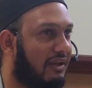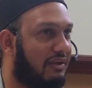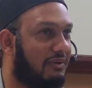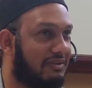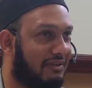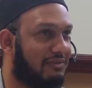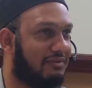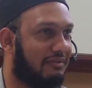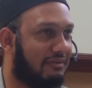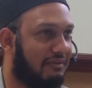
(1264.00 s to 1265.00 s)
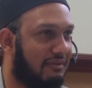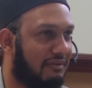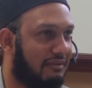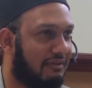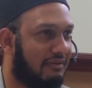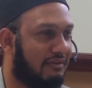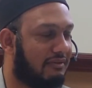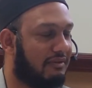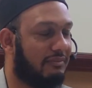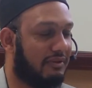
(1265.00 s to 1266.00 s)
color was that also.
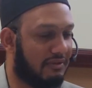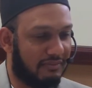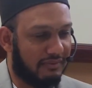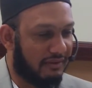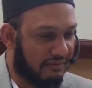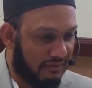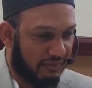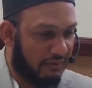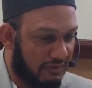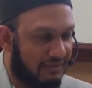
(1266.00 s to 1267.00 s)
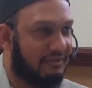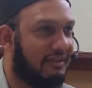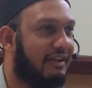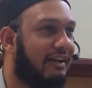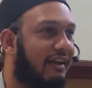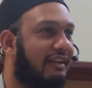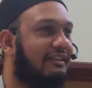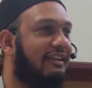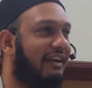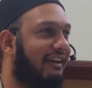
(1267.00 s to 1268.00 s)
So that's the difficult questions.
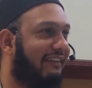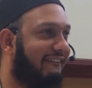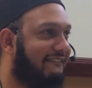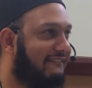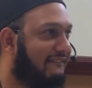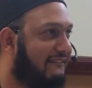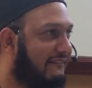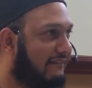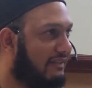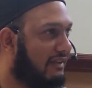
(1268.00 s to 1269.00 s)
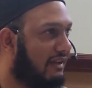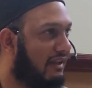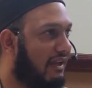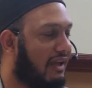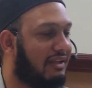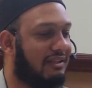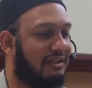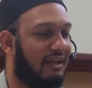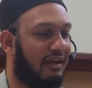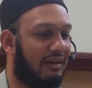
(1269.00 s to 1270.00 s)
Kaddihan.
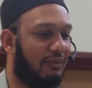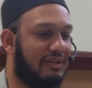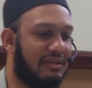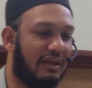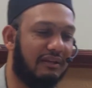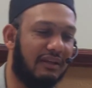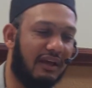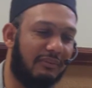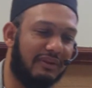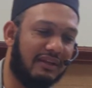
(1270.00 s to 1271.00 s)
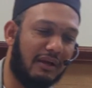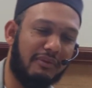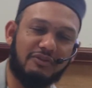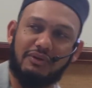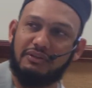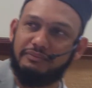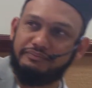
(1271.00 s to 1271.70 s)
Kaddihan. What does kaddihan mean? Ka means what?